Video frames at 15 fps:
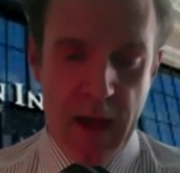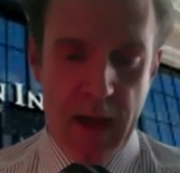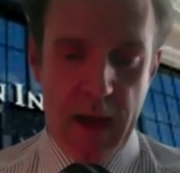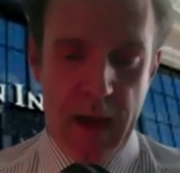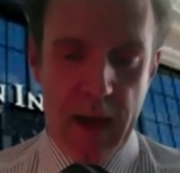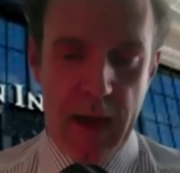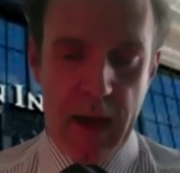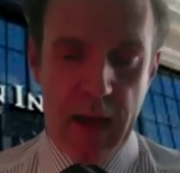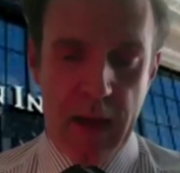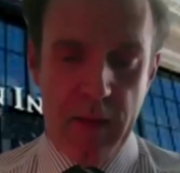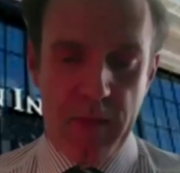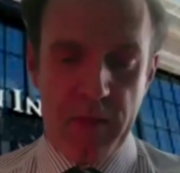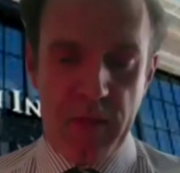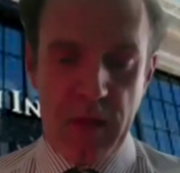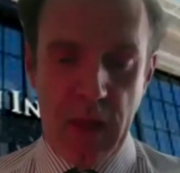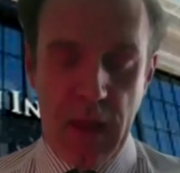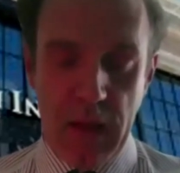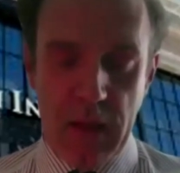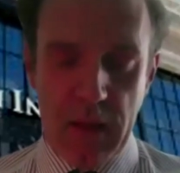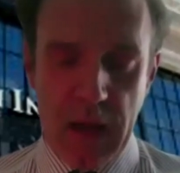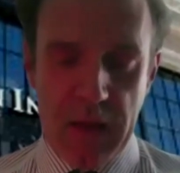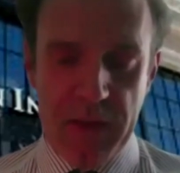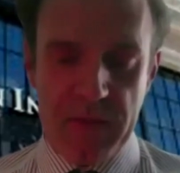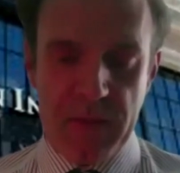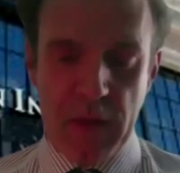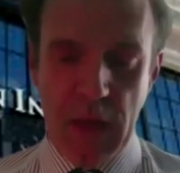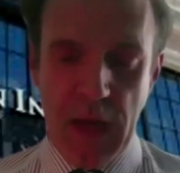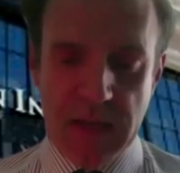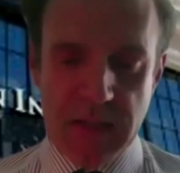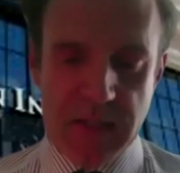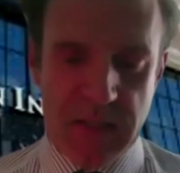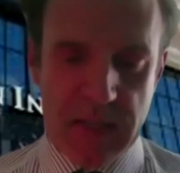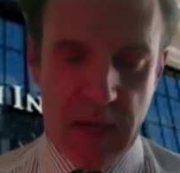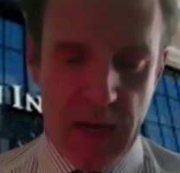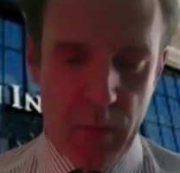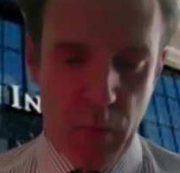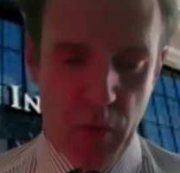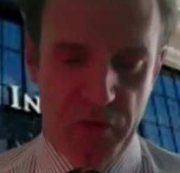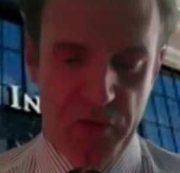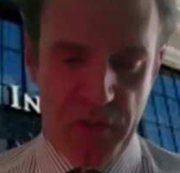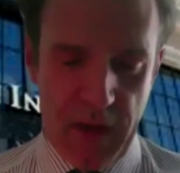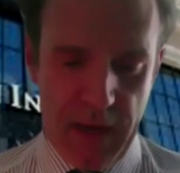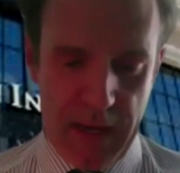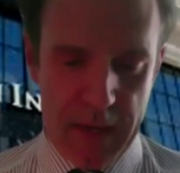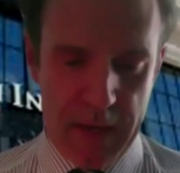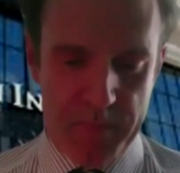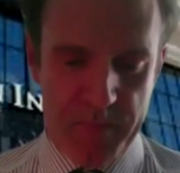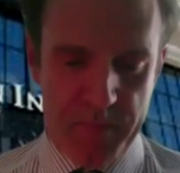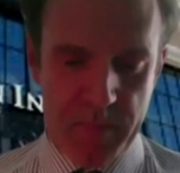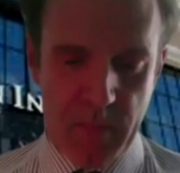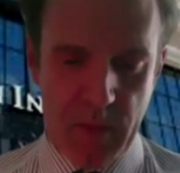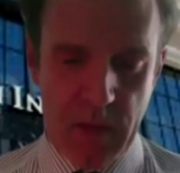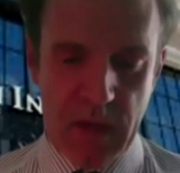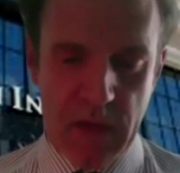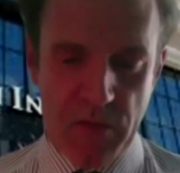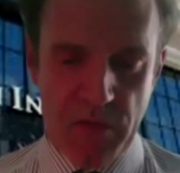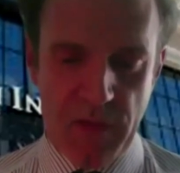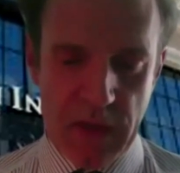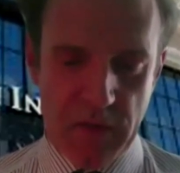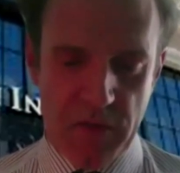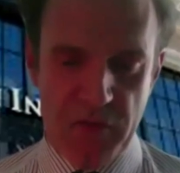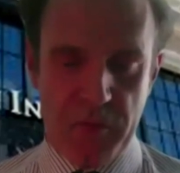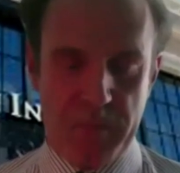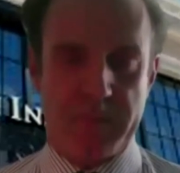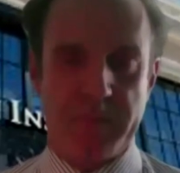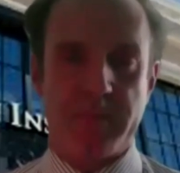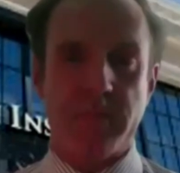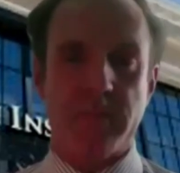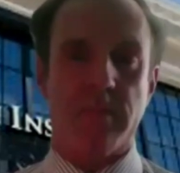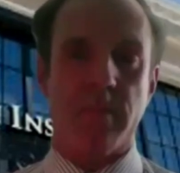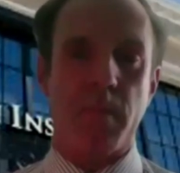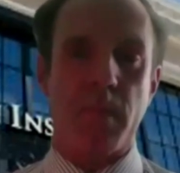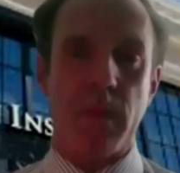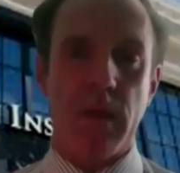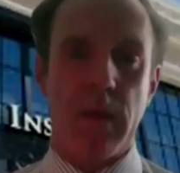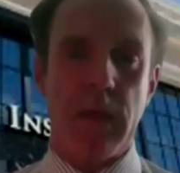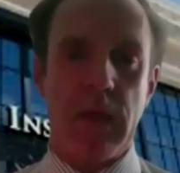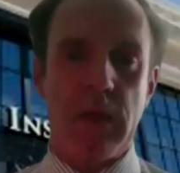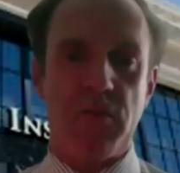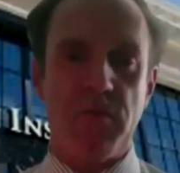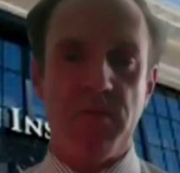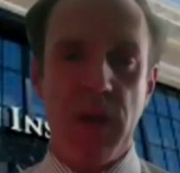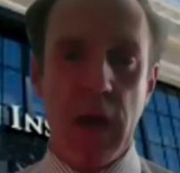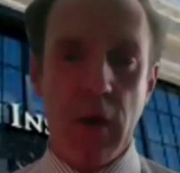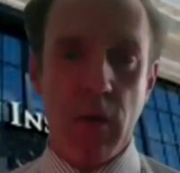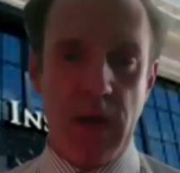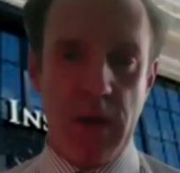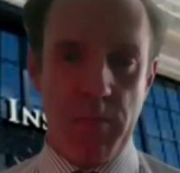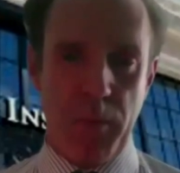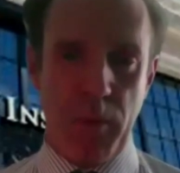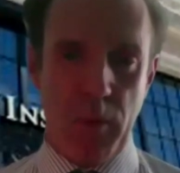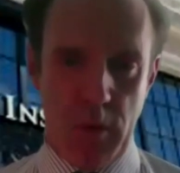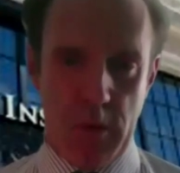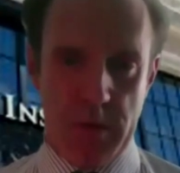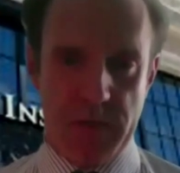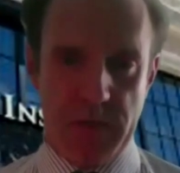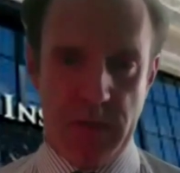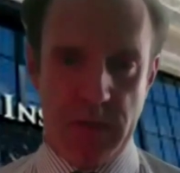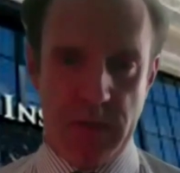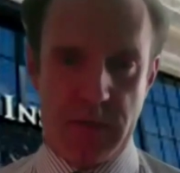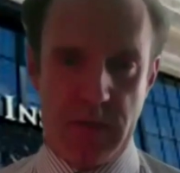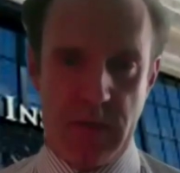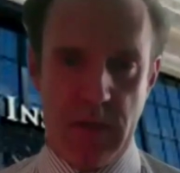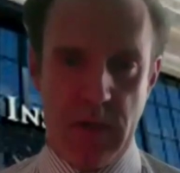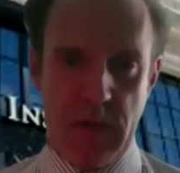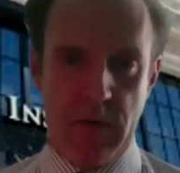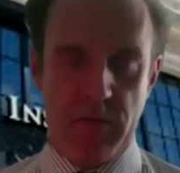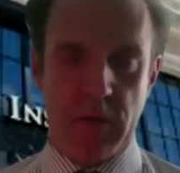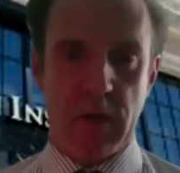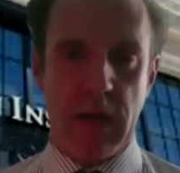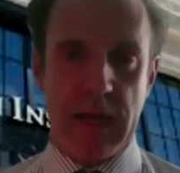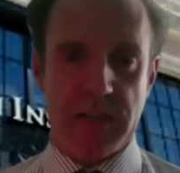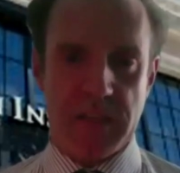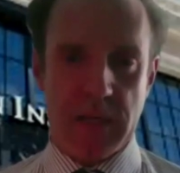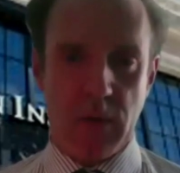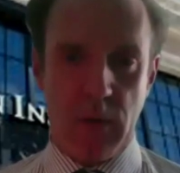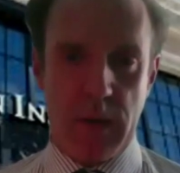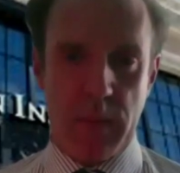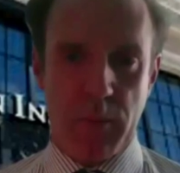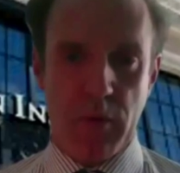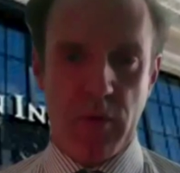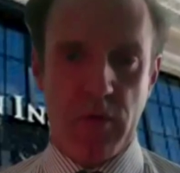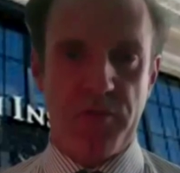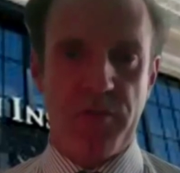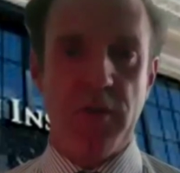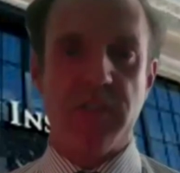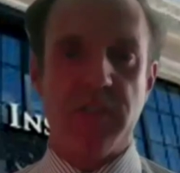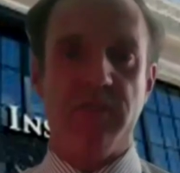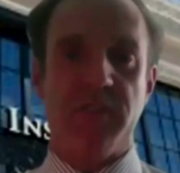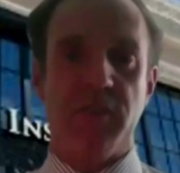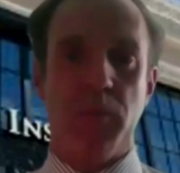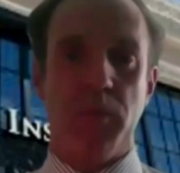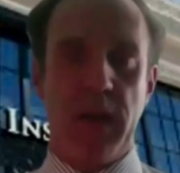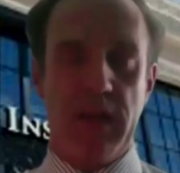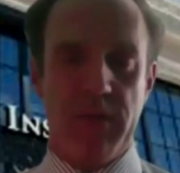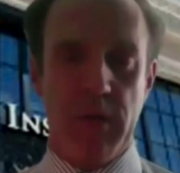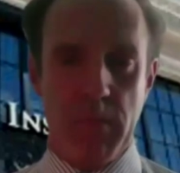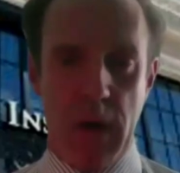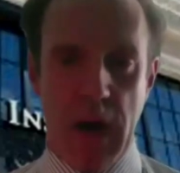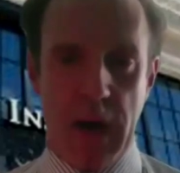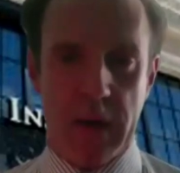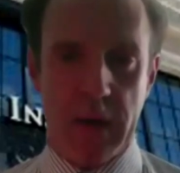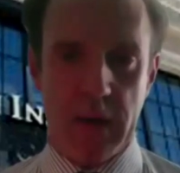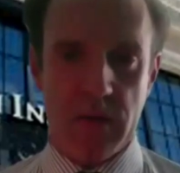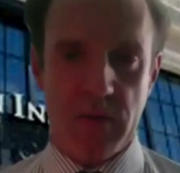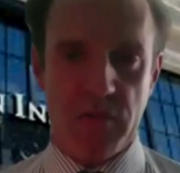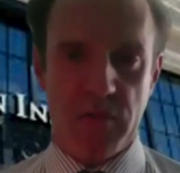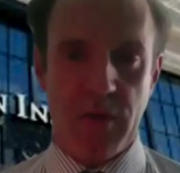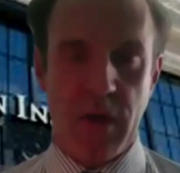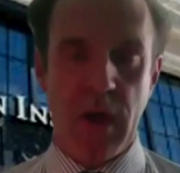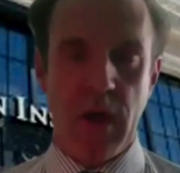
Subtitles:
I think the last thing I will say is this. It's very important for classical liberals, those of us who believe in markets,